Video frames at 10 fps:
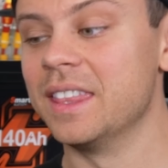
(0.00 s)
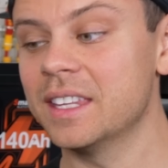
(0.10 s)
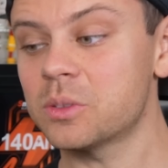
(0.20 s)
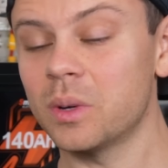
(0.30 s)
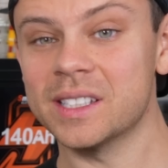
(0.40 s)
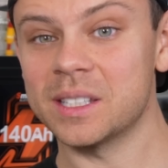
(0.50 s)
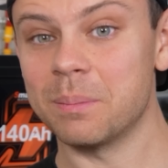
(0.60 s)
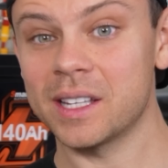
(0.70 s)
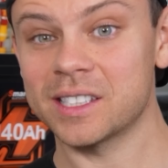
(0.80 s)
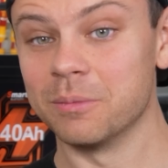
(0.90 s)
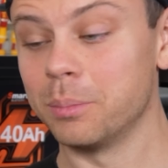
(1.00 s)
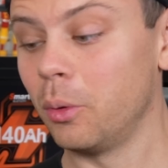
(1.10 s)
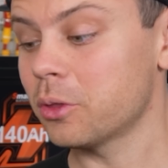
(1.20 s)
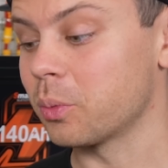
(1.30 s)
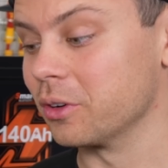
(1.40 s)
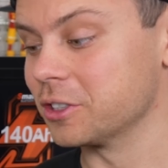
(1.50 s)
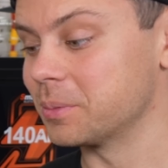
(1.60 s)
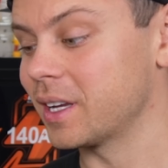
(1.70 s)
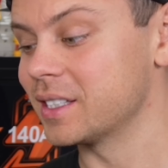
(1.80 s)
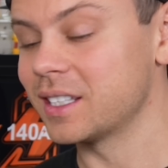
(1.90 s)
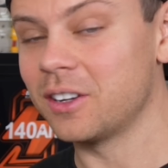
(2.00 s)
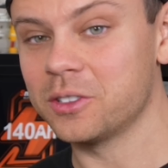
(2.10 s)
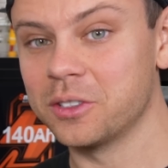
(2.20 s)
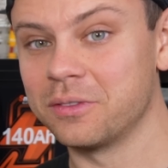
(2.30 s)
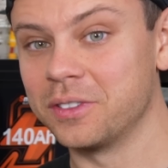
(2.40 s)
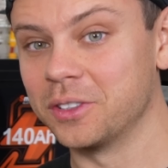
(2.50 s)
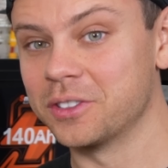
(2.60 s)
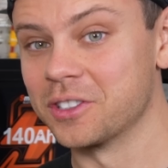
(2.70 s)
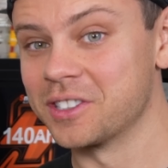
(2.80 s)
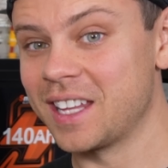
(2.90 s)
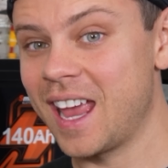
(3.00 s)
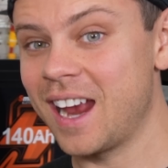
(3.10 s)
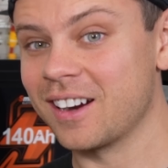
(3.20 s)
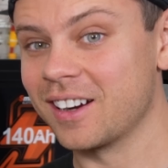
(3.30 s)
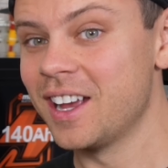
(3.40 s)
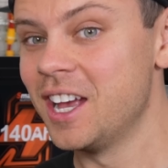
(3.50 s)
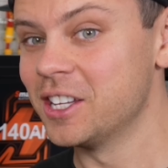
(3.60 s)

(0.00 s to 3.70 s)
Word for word: And this one is the best of both worlds because it also filters the air.